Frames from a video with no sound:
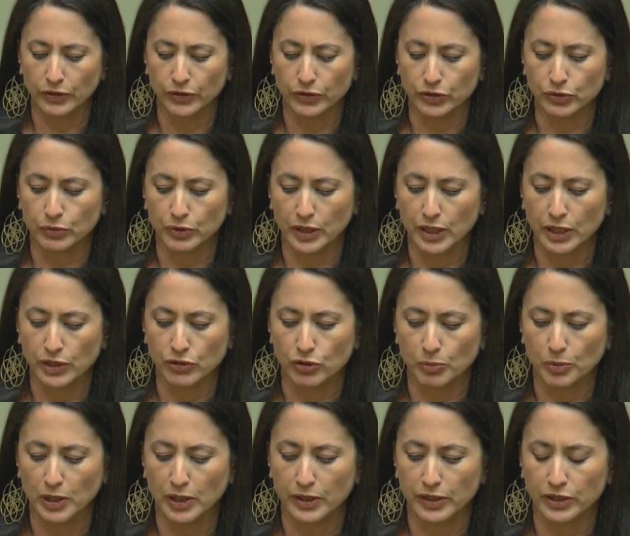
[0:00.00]
elders with
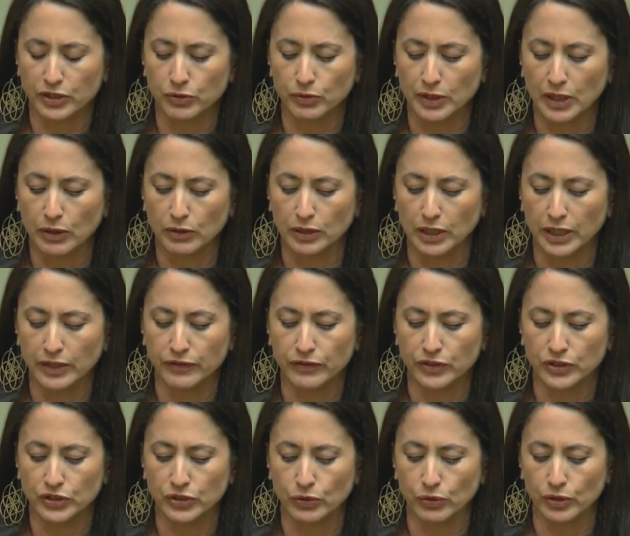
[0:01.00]
hydroponics without life
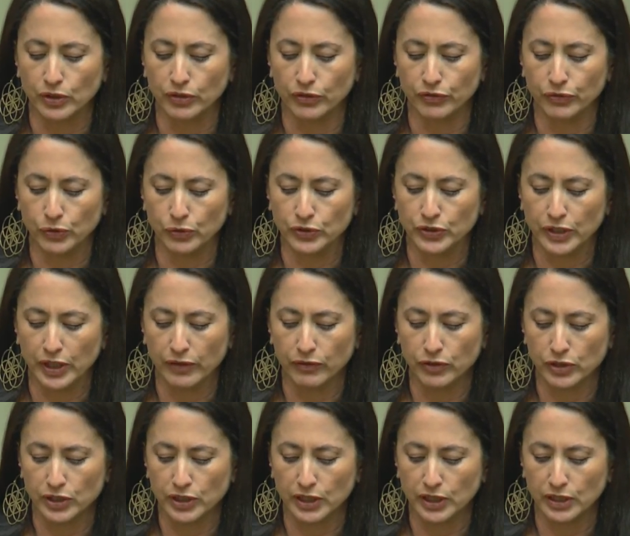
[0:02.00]
and soil food
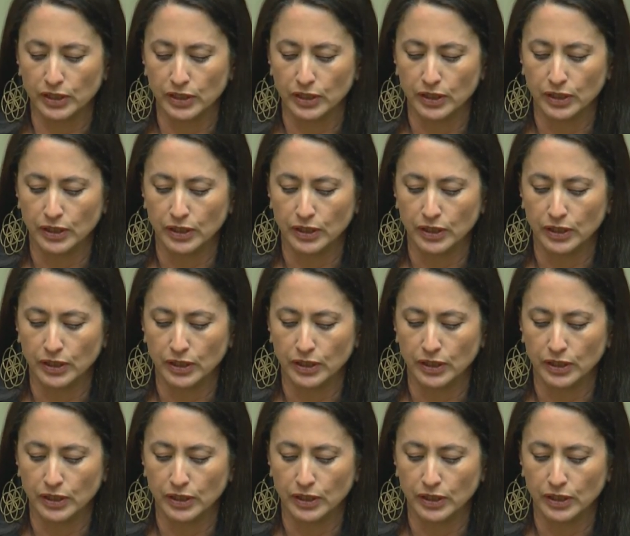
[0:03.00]
sovereignty?